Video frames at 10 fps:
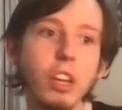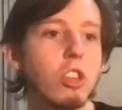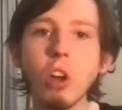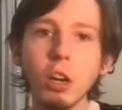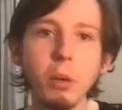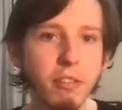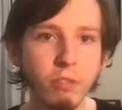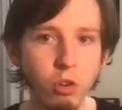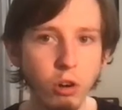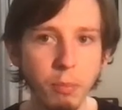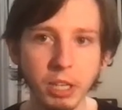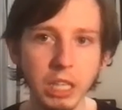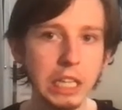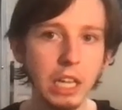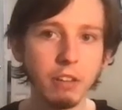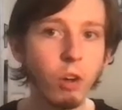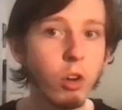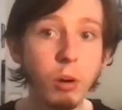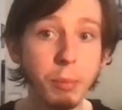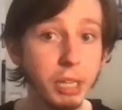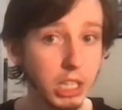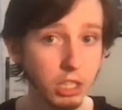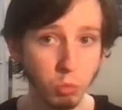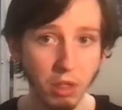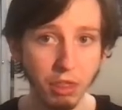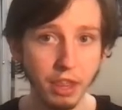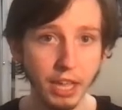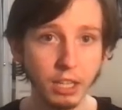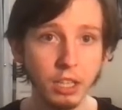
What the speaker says: like you talk about vulnerability, like vulnerability is one thing.